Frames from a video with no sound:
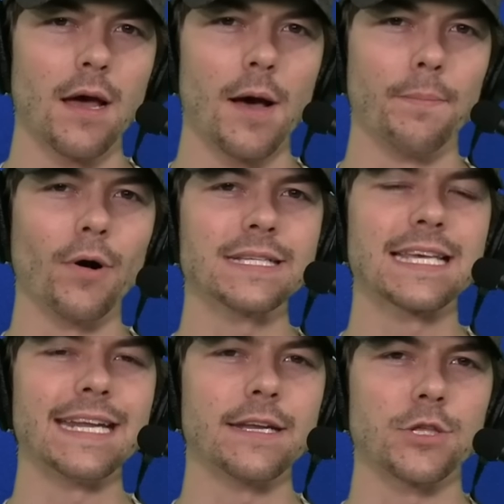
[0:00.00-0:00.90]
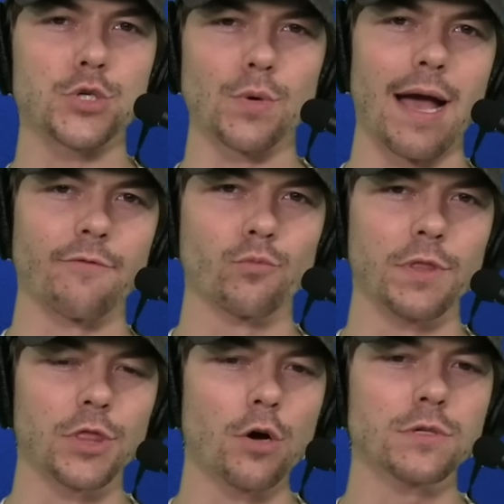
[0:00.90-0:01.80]
But let's get into the draft.
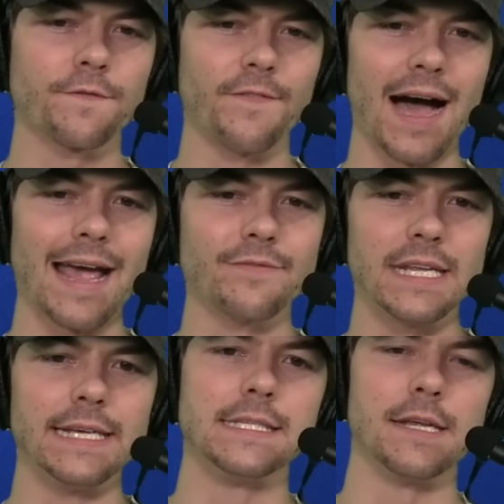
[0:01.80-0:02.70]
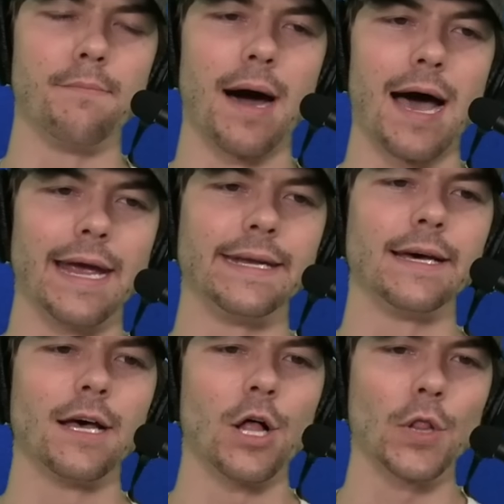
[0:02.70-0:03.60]
With those 5 needs in mind,
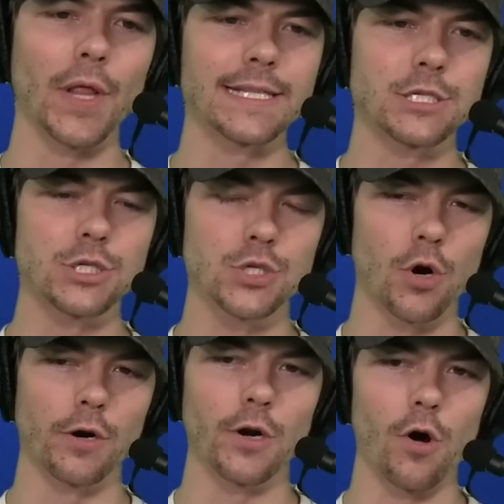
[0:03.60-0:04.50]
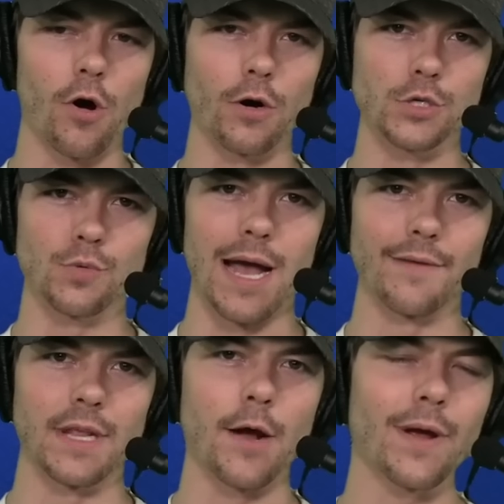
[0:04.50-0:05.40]
let's start our
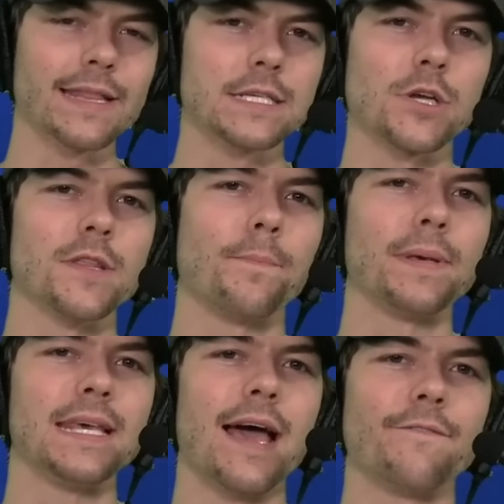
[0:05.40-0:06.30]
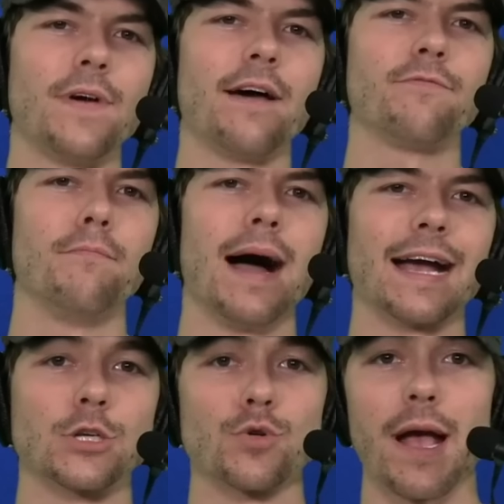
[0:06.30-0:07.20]
draft. And I ran this on the PFF
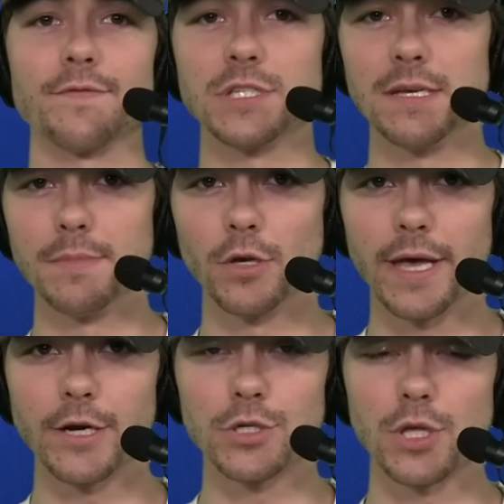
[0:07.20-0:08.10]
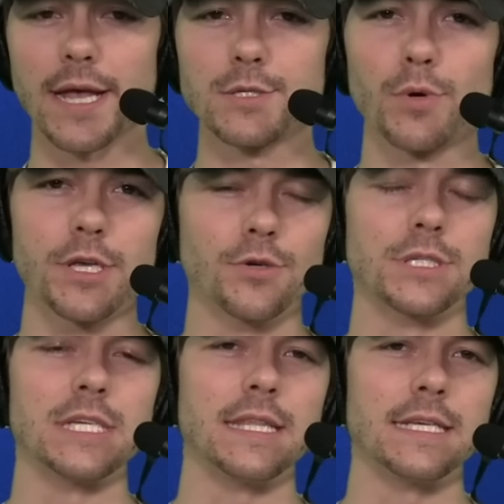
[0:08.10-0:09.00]
mock draft simulator, so that's where you'll
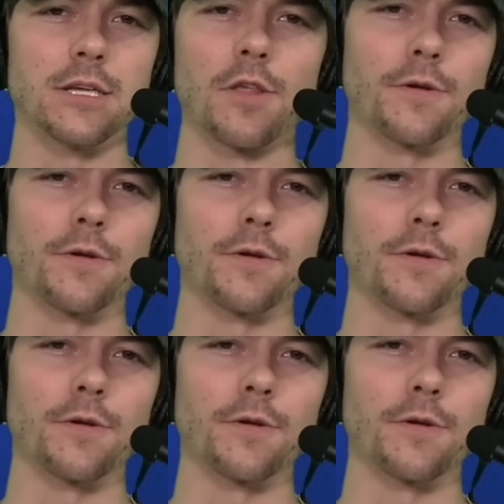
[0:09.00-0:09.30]
see these other